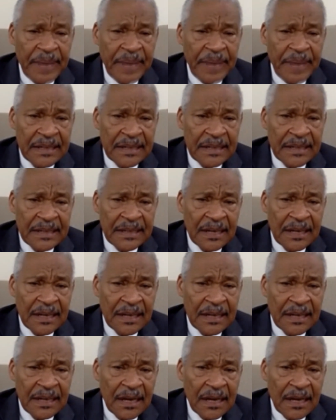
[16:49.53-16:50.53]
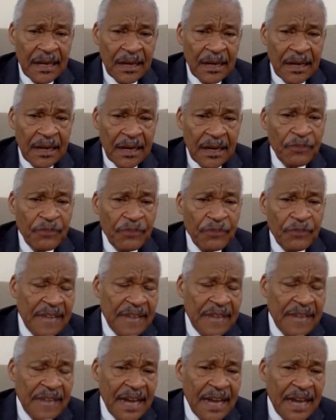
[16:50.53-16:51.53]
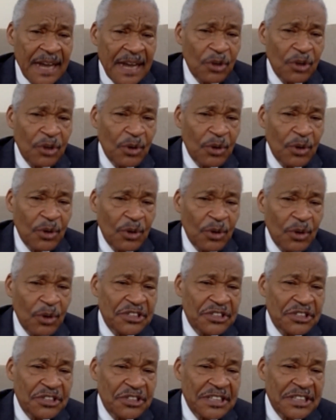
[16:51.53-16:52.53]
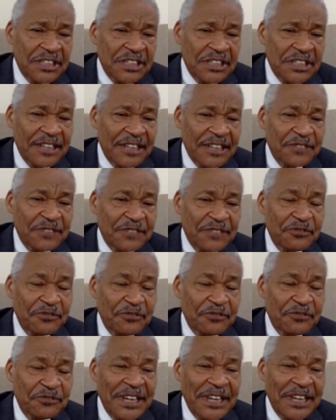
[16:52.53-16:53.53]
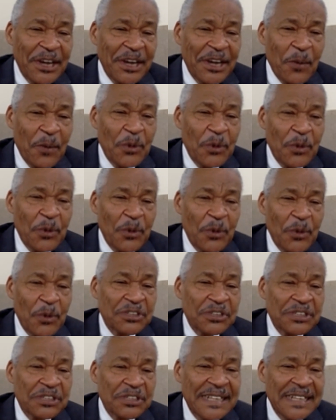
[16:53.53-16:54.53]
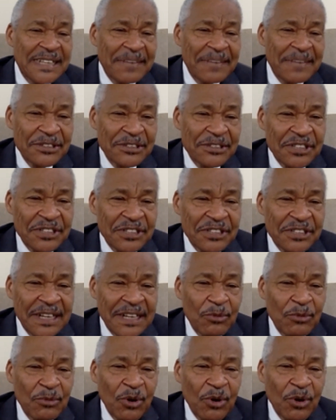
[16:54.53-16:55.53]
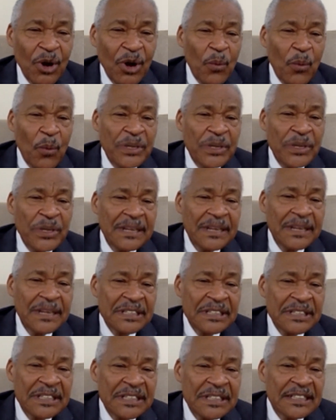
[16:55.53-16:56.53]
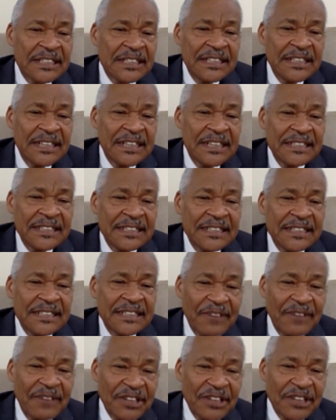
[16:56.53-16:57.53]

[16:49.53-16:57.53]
And we were victims of it. But now that Jesus has set us free, we don't see them as such anymore. We see them as sinners needing salvation.